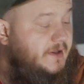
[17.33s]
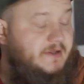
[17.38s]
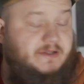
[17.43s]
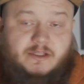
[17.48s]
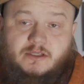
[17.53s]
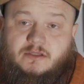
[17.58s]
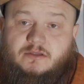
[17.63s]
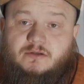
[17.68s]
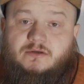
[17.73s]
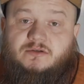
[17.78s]

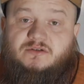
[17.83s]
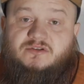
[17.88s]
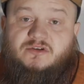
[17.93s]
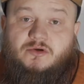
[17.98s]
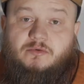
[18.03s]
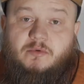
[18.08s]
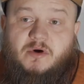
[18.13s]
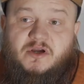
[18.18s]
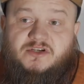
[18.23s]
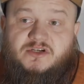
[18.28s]
Didn't do
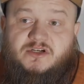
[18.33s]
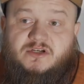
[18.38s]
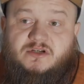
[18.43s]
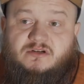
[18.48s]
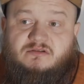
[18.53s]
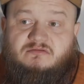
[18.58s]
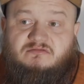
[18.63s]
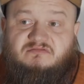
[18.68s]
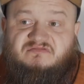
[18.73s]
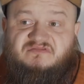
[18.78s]
too
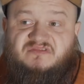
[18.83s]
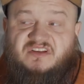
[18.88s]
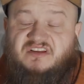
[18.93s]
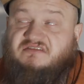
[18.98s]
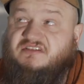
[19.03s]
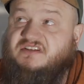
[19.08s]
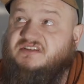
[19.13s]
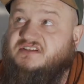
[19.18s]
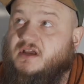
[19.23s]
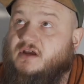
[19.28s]
much.
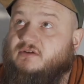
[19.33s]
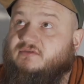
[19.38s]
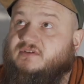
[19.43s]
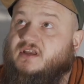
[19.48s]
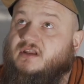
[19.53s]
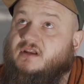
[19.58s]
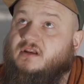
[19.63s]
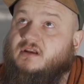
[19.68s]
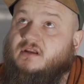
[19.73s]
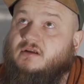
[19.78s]
Done the sound
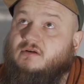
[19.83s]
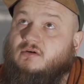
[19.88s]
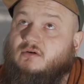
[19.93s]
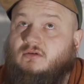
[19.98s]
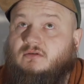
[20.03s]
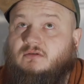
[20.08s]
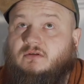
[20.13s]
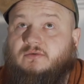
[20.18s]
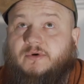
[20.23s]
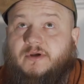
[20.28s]
editing
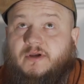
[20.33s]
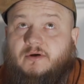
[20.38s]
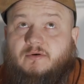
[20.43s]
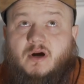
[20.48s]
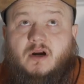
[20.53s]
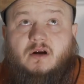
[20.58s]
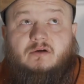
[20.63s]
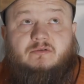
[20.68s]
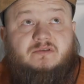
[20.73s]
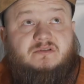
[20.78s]
all the way
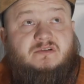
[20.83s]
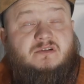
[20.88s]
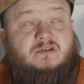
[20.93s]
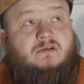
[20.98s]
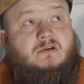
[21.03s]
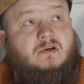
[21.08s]
around.